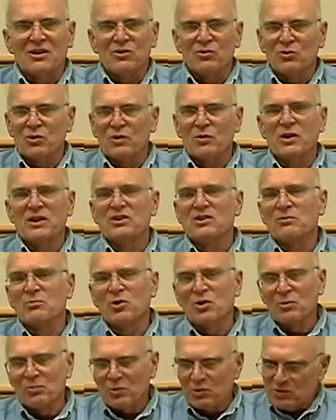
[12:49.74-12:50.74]
We went to the
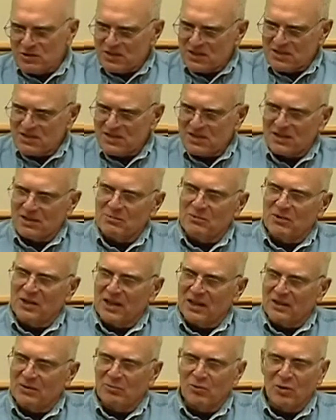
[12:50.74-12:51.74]
motor pool six
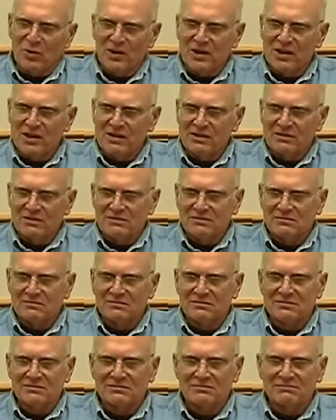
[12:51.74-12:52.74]
in the morning,
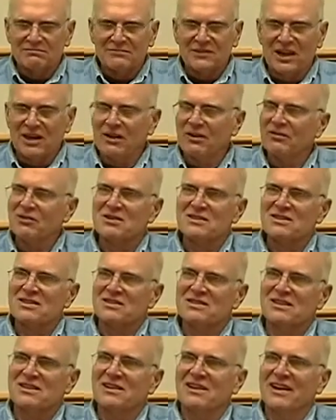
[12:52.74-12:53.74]
got off at
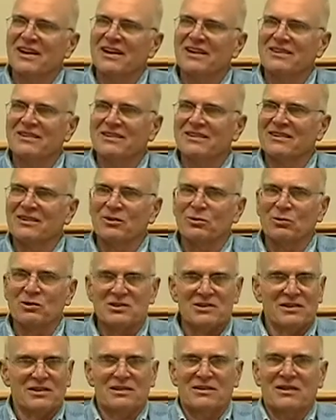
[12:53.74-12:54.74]
six at night, and there
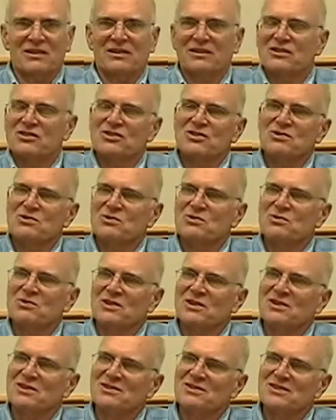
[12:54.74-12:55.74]
wasn't anything to do,
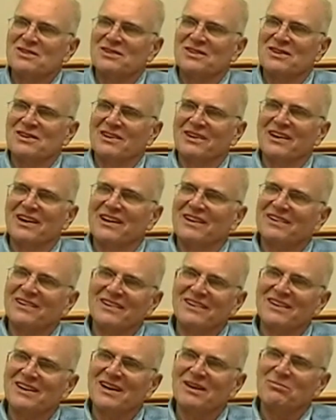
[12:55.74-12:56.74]
you know. So you got
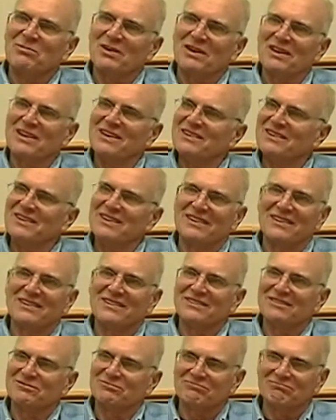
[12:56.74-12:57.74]
cleaned up and ate,
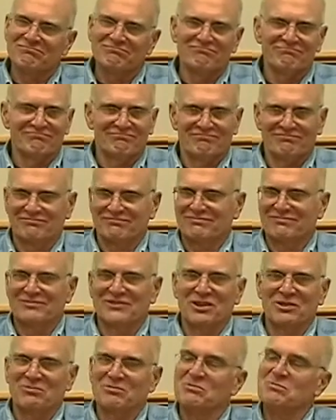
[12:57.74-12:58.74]
and
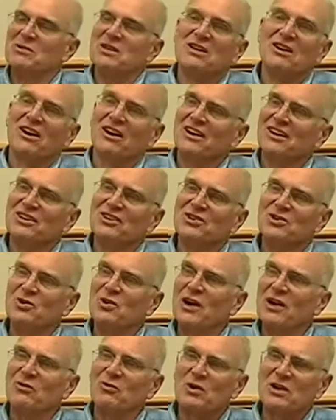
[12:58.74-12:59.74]
it'd be dark, and you
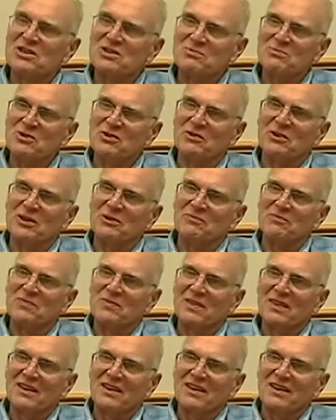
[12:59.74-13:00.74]
go out and watch a movie.
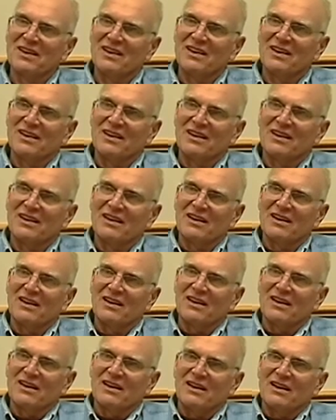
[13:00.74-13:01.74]
Did you work weekends
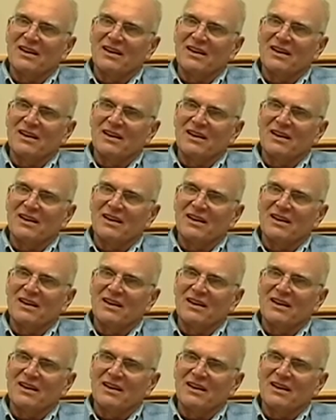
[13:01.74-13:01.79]
too?